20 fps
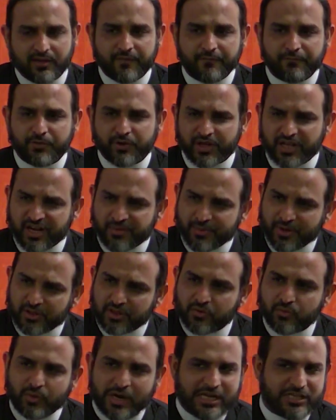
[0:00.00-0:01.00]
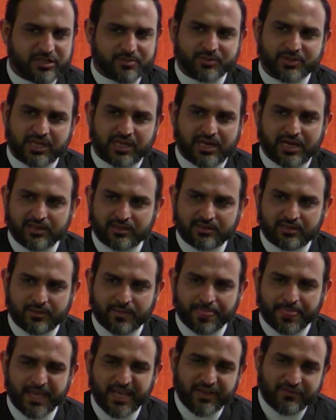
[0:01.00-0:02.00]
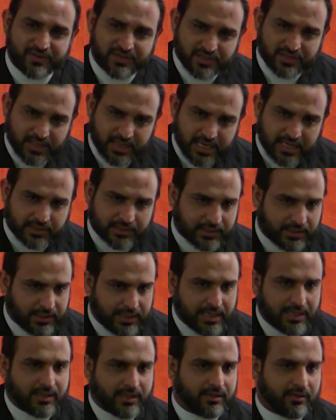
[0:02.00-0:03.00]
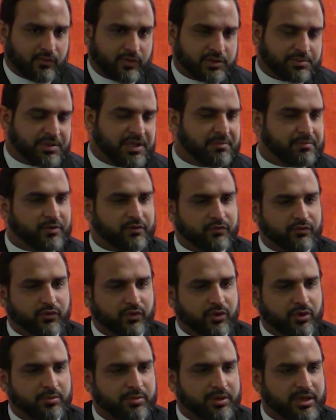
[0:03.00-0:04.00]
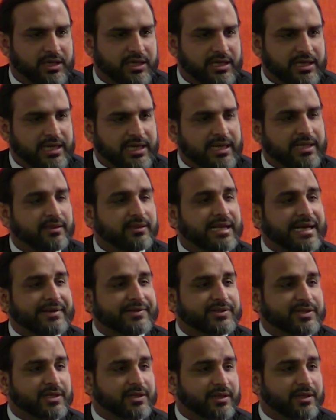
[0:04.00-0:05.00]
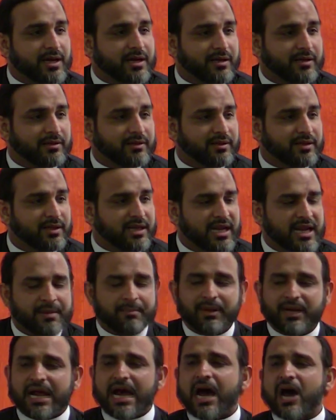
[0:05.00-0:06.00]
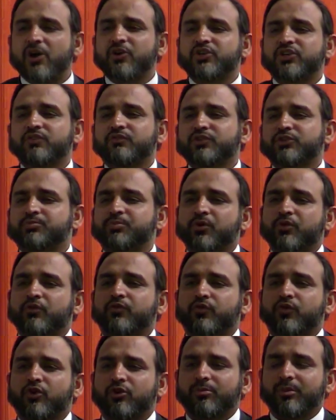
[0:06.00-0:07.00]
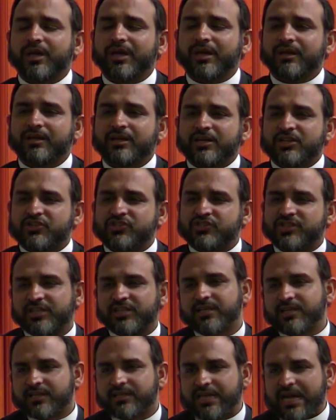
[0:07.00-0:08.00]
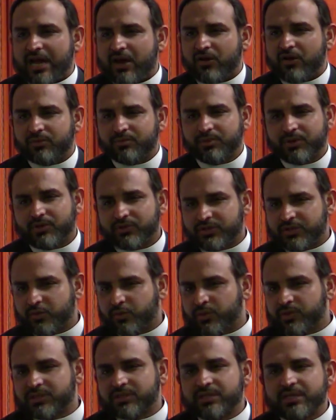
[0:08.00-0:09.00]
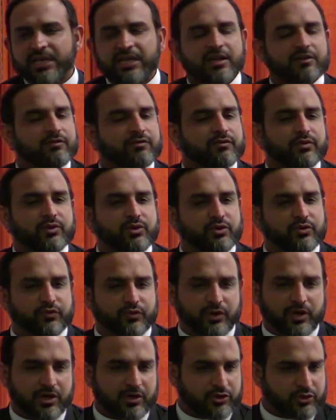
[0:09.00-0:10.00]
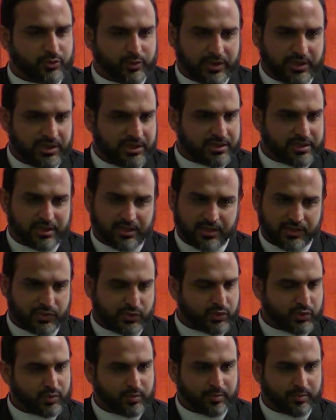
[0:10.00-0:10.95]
Forget about the wajib Salat. Even Salat al-Layl was being performed in that Zindan. But how she was performing? Sitting down because there wasn't enough food for her to eat and consume.